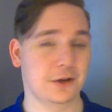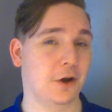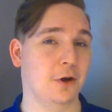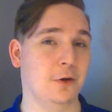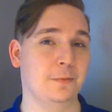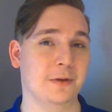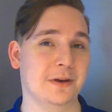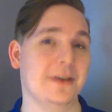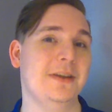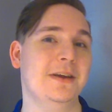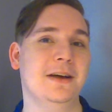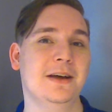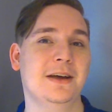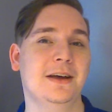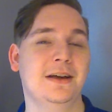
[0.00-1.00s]
open,
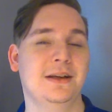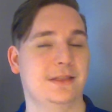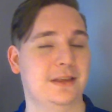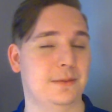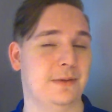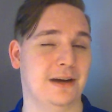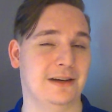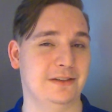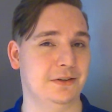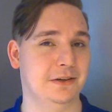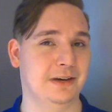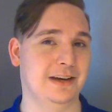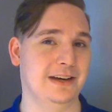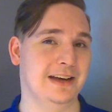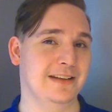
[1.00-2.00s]
the
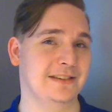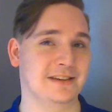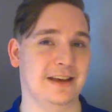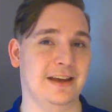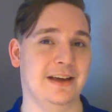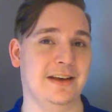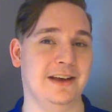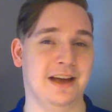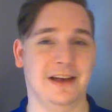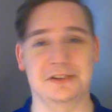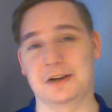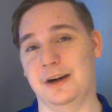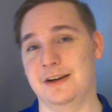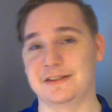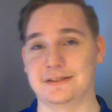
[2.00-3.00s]
bacteria gets in
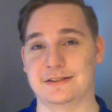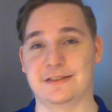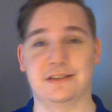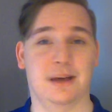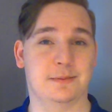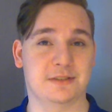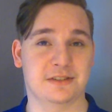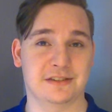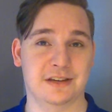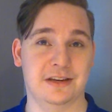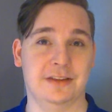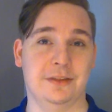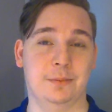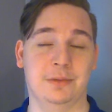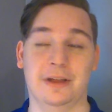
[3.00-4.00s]
and causes sepsis
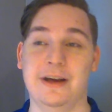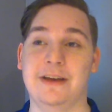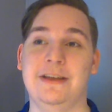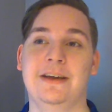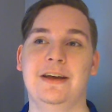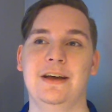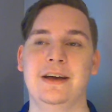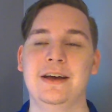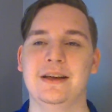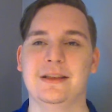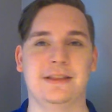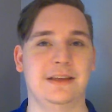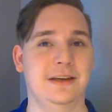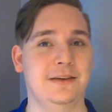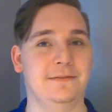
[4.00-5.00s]
in the blood.
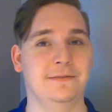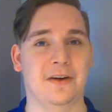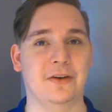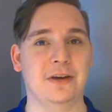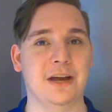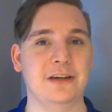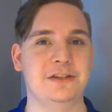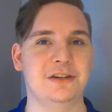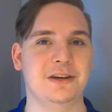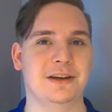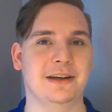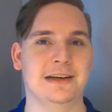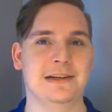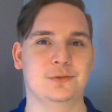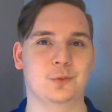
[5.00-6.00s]
The Foundation
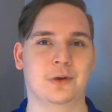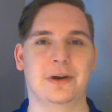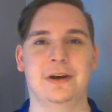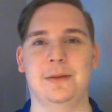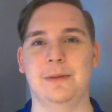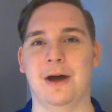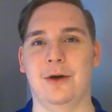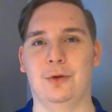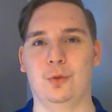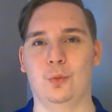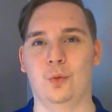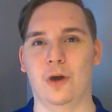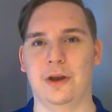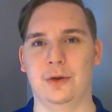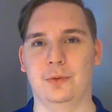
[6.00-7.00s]
is worried about
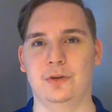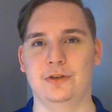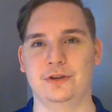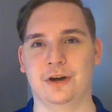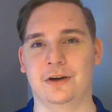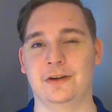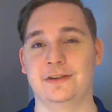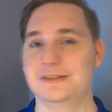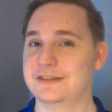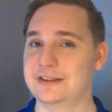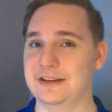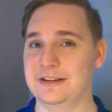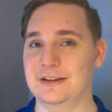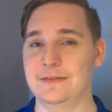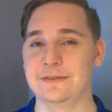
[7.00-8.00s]
what it would turn
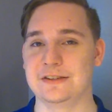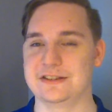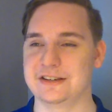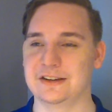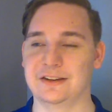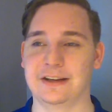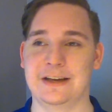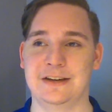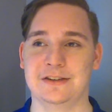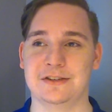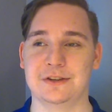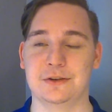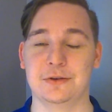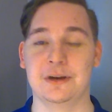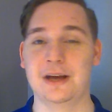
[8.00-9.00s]
C. difficile
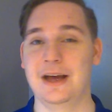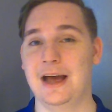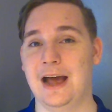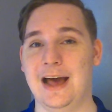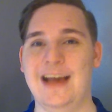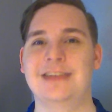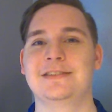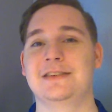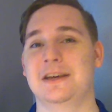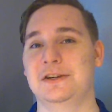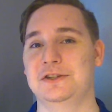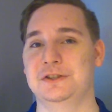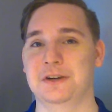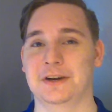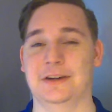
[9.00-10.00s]
into, as they
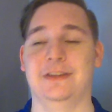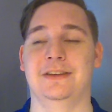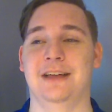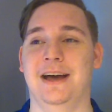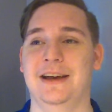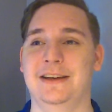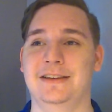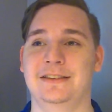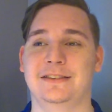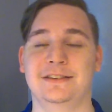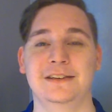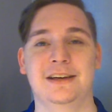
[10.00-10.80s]
should. That is